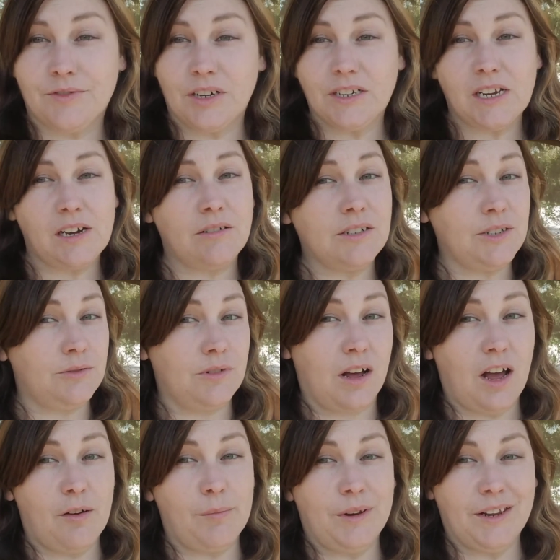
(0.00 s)
Right now I do not
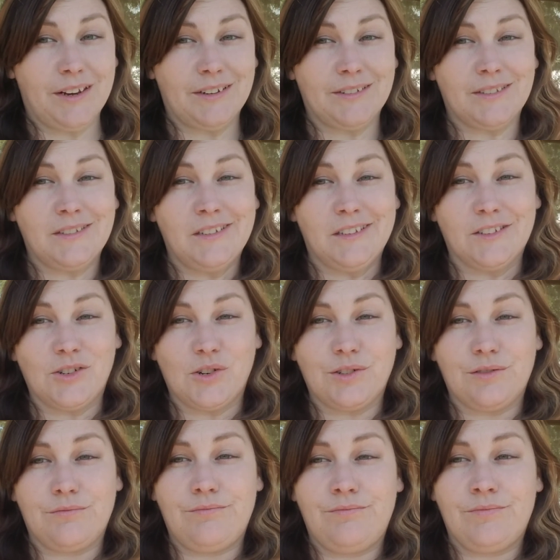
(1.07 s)
have bananas in the
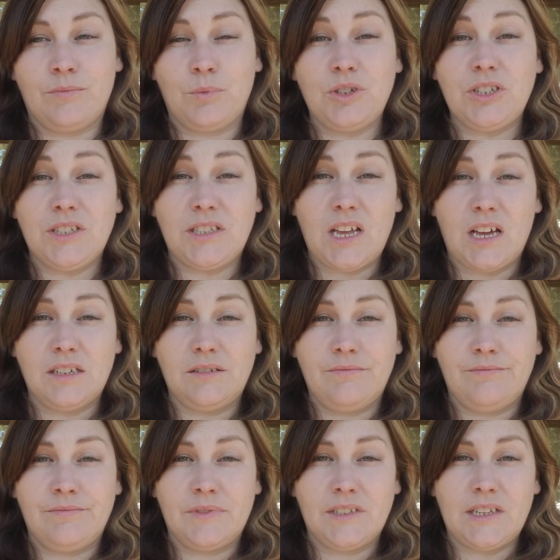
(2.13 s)
garden, which is sad.
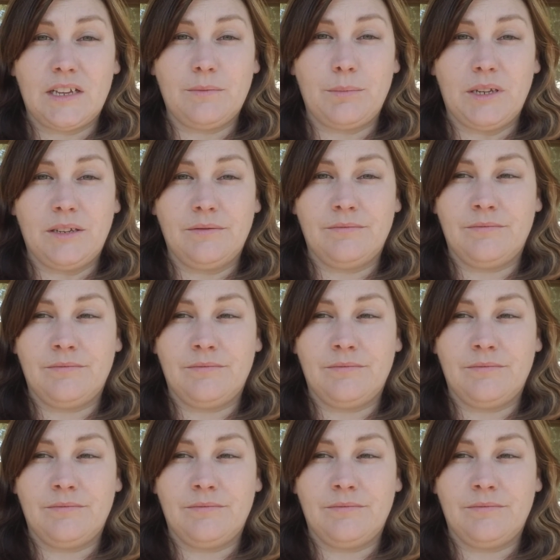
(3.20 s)
Sad me.